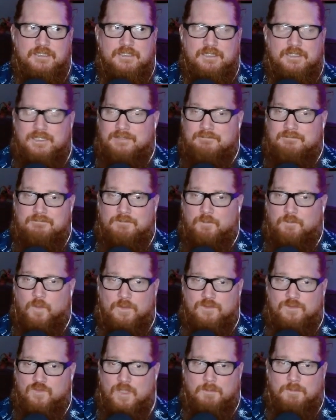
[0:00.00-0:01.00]
"Hey,
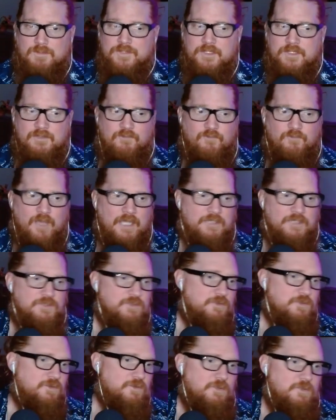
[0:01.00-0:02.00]
trouble's gonna find
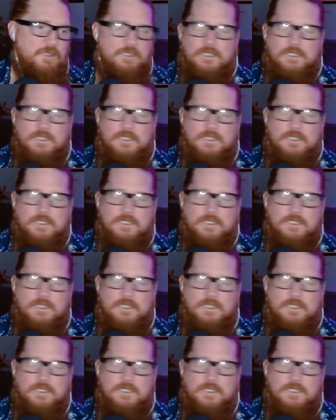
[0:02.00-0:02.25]
you.